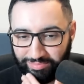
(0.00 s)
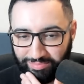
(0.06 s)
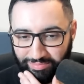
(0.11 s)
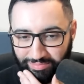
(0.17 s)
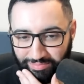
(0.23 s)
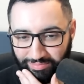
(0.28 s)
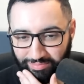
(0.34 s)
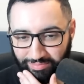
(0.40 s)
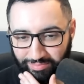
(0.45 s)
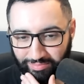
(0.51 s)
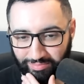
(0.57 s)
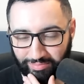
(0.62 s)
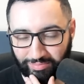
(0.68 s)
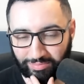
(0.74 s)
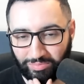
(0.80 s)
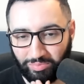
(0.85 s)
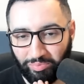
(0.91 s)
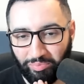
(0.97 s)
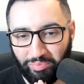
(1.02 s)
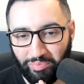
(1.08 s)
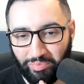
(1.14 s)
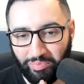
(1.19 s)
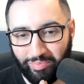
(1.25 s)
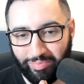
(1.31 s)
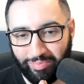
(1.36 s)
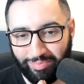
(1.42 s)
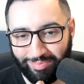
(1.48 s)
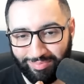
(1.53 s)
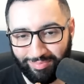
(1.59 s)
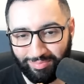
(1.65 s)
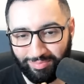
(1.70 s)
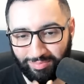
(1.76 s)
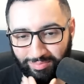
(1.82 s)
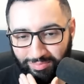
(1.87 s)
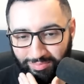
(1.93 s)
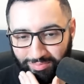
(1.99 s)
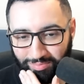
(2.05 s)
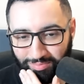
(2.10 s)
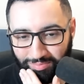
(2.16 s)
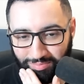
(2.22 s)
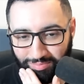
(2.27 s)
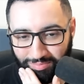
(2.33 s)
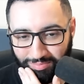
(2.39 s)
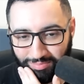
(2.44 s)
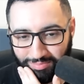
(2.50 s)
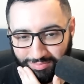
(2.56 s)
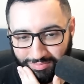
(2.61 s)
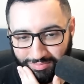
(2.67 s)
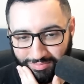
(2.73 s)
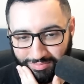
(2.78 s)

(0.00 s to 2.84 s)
(not speaking)